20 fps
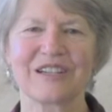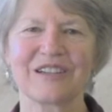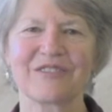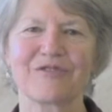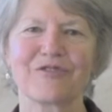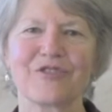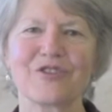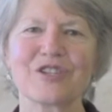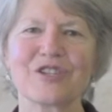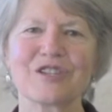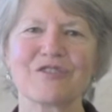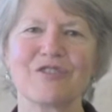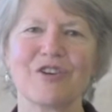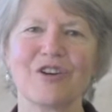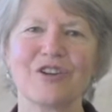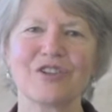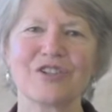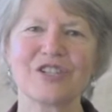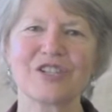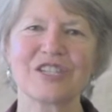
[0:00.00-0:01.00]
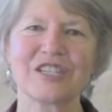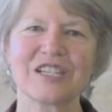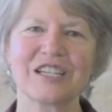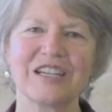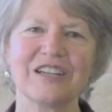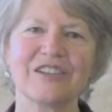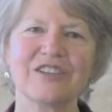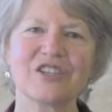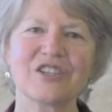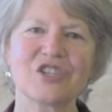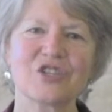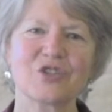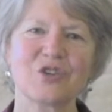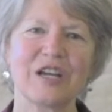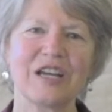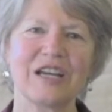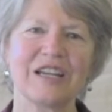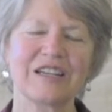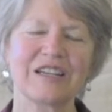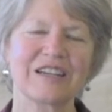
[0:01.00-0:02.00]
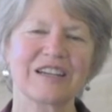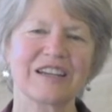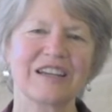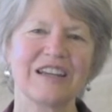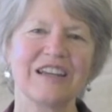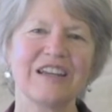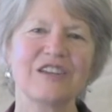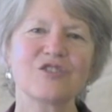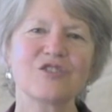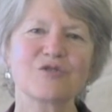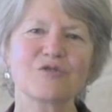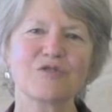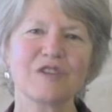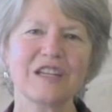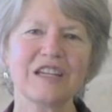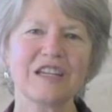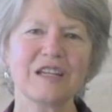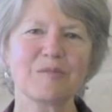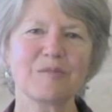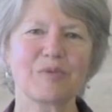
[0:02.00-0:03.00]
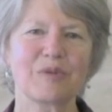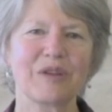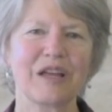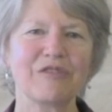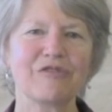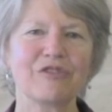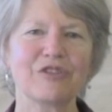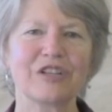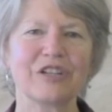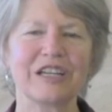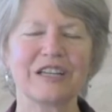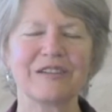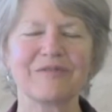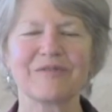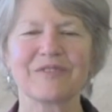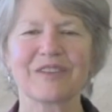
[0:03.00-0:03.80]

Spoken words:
first of all, just to illustrate intervening playfully.